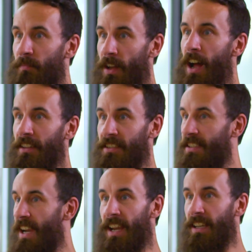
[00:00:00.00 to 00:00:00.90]
But I'll
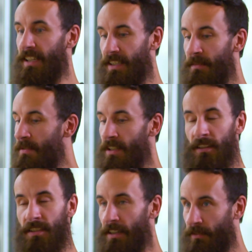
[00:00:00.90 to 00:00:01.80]
say it in the mirror
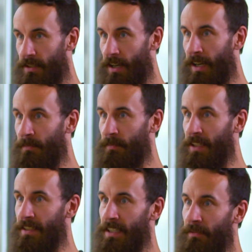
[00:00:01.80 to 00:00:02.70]
7 times
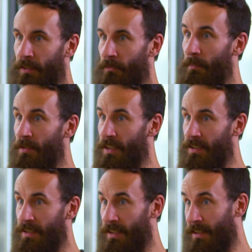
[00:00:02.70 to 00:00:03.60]
because 7
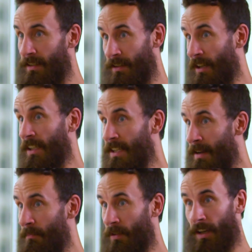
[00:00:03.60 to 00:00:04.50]
represents the lucky
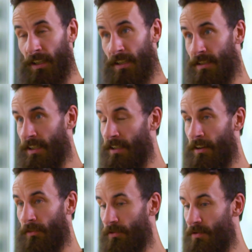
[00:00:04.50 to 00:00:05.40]
number at
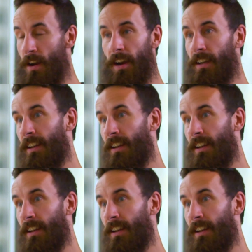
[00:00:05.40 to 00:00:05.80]
casinos, right?